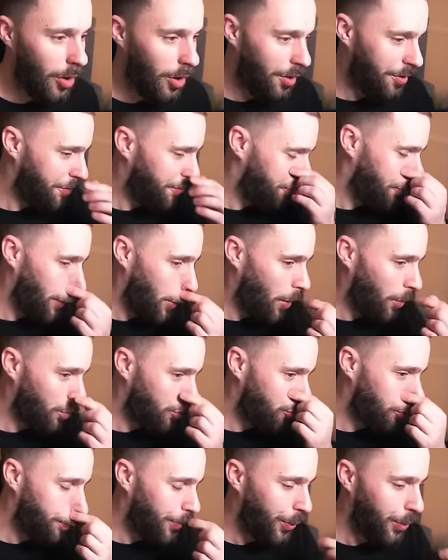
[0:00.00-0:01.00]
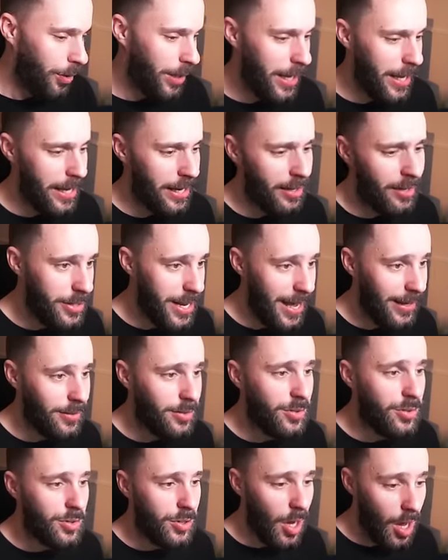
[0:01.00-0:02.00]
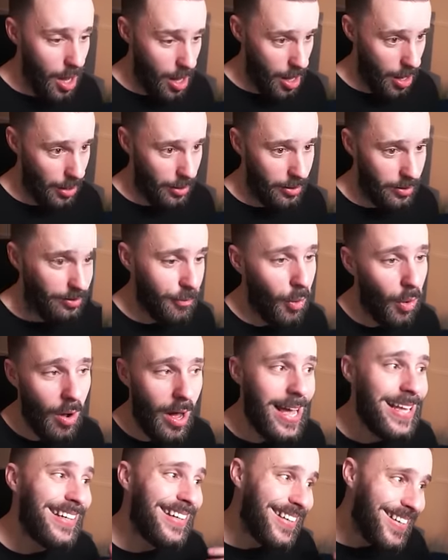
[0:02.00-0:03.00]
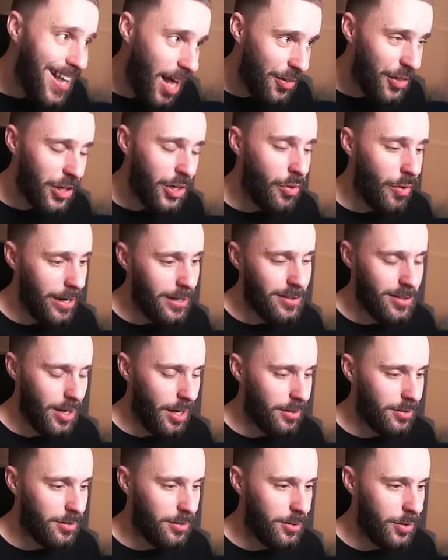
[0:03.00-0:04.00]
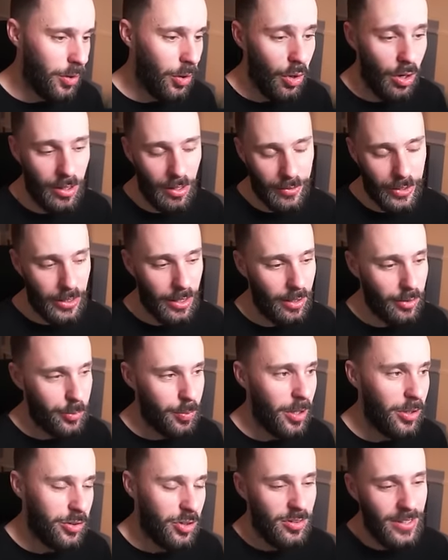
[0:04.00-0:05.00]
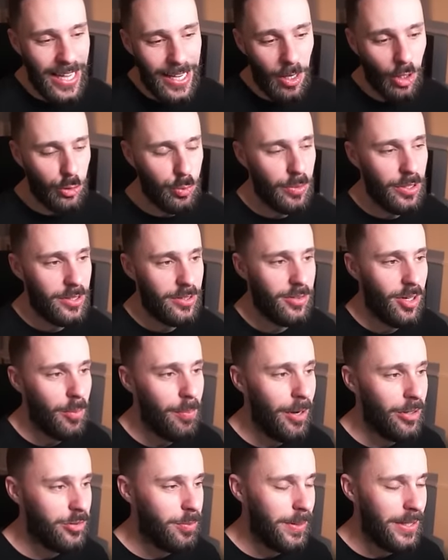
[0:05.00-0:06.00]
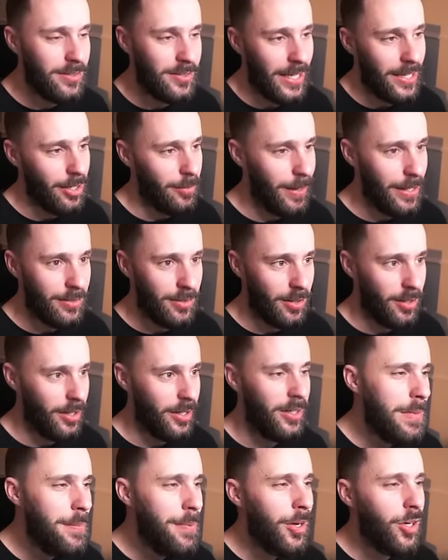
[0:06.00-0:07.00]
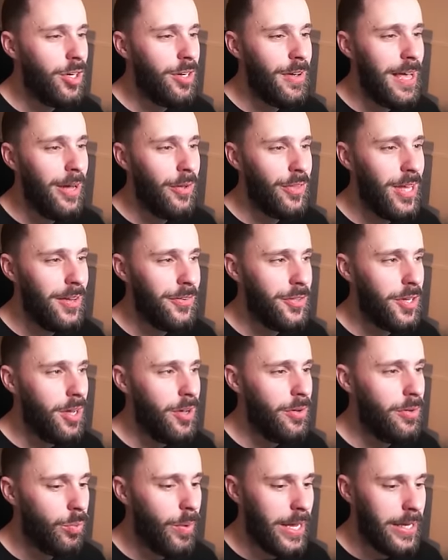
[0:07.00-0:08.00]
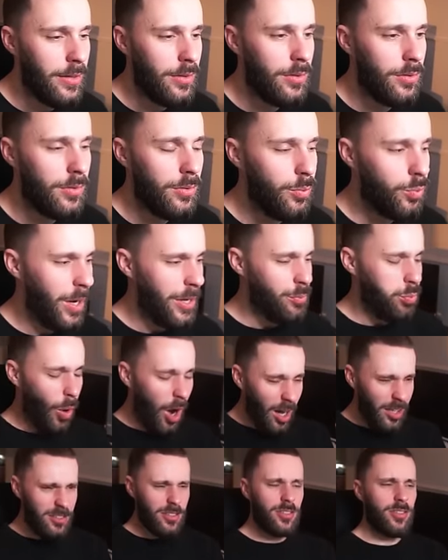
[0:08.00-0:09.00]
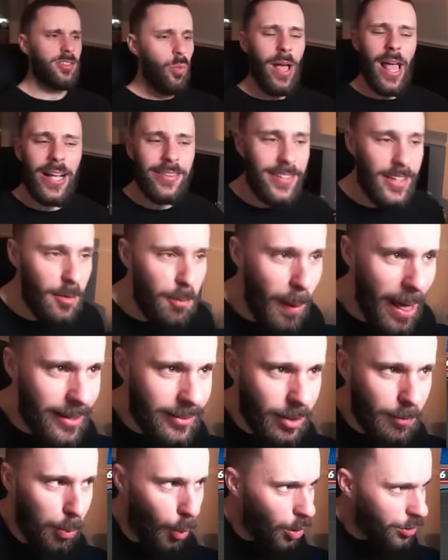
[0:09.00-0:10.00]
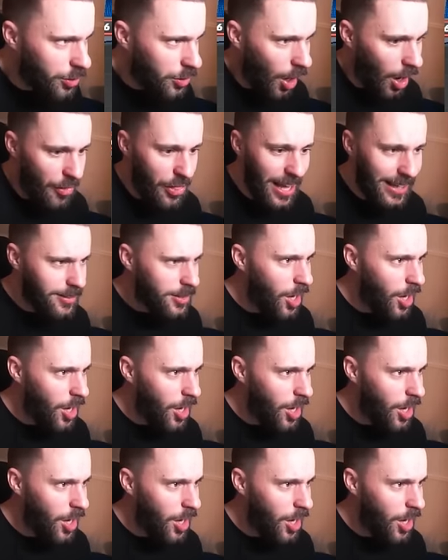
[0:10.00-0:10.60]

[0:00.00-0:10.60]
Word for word: of ultra balling next turn for another Great Tusk or another Dunsparce. Just getting ultra balling discard pile to play Zeta, basically. Maybe I could have held that though. Wait, wait, what? Wait, I didn't play a support card that